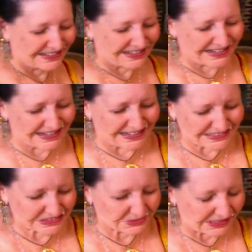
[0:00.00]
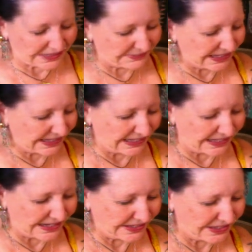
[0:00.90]
That's what I'm getting
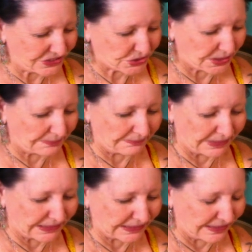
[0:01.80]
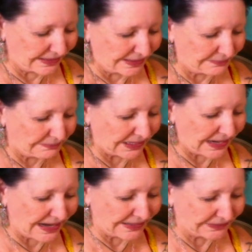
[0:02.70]
on the Trump Mc
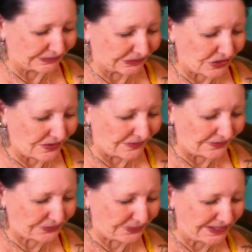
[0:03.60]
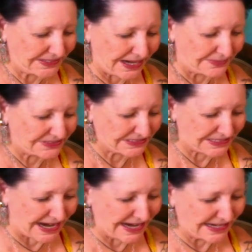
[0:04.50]
McConnell call three times a
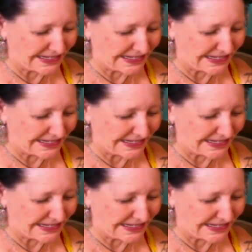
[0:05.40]
day.